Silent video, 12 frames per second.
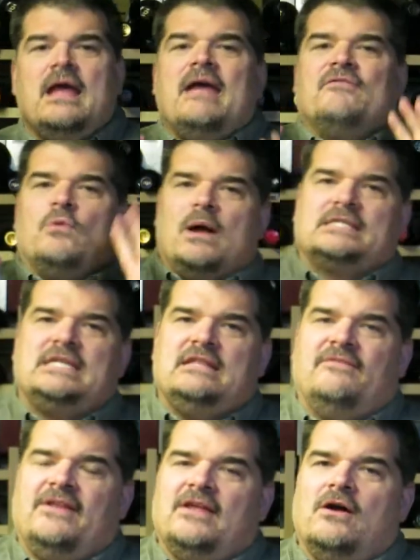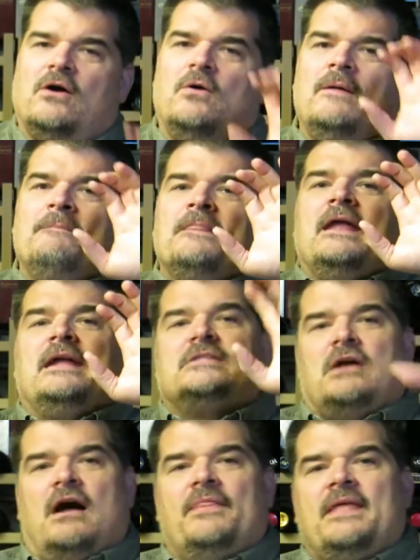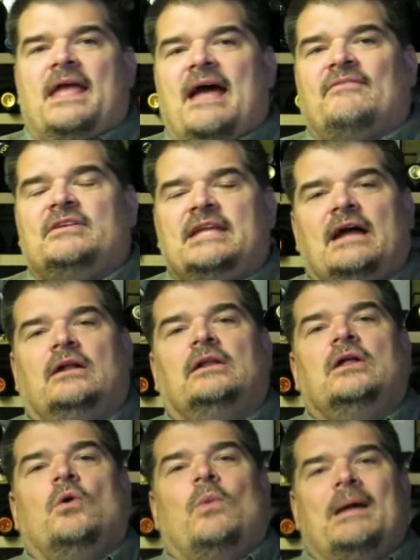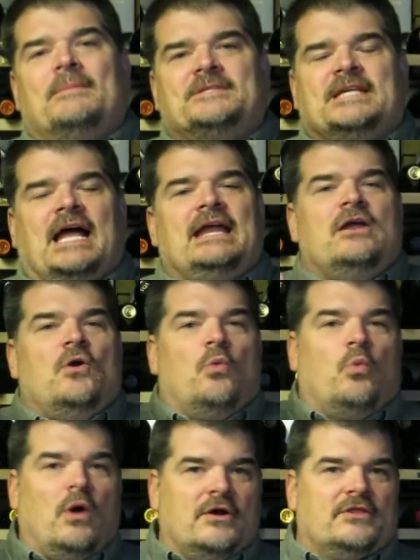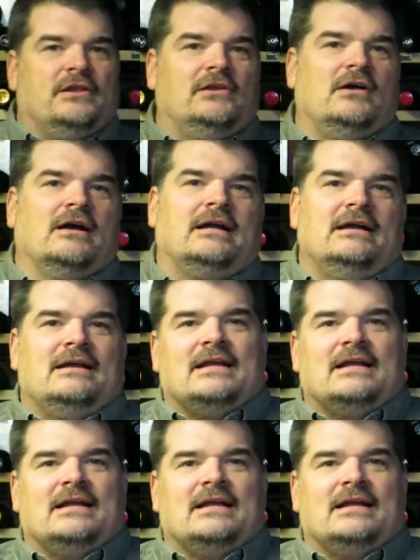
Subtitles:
If you want to see the video, it's on the Avondale website. Worth a look.